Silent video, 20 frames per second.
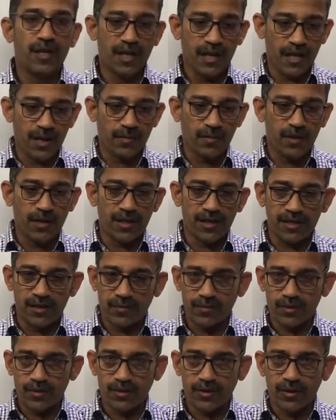Cable, I
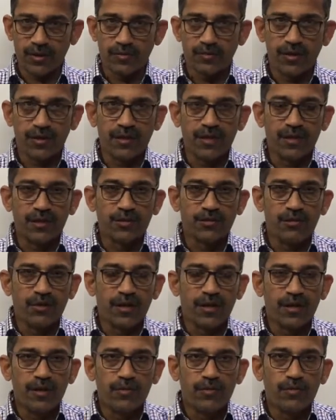suppose, subjected to
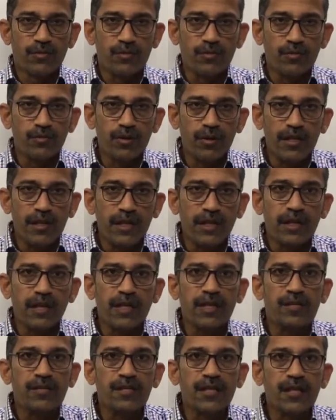what? Only
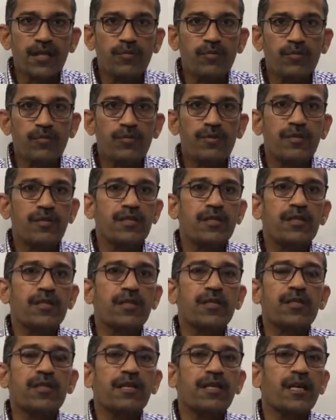tensile forces. It
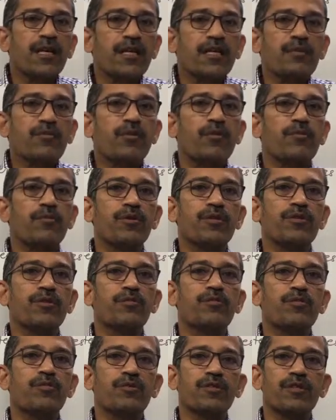doesn't carry
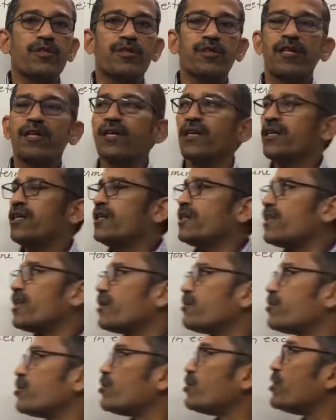compressive forces.
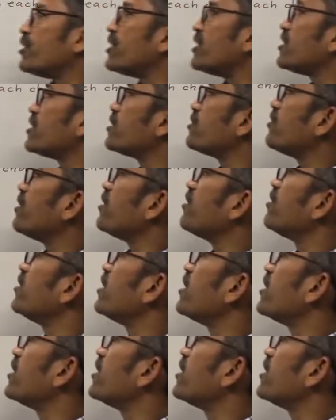That means though it is given,